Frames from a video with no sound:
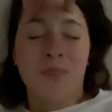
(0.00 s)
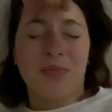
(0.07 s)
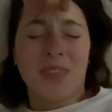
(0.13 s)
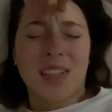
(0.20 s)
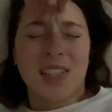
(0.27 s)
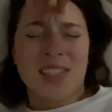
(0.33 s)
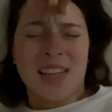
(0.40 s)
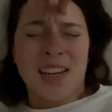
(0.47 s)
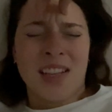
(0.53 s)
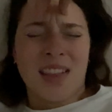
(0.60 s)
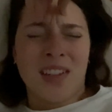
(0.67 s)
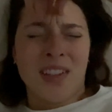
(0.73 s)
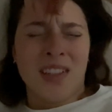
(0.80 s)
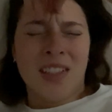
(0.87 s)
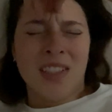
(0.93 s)
it's
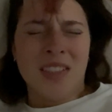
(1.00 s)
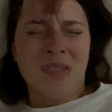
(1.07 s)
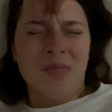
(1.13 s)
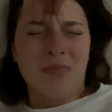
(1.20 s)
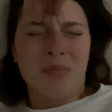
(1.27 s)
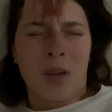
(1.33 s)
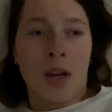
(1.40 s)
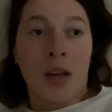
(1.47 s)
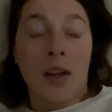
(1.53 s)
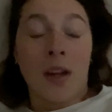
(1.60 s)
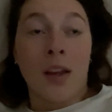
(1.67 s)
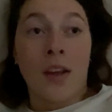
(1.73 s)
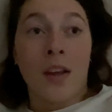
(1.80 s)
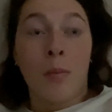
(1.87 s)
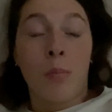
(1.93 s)
8:30.
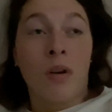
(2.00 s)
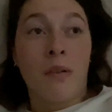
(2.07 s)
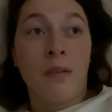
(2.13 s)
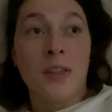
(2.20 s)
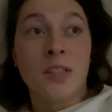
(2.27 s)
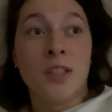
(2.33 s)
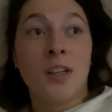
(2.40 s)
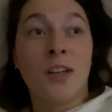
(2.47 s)
My professor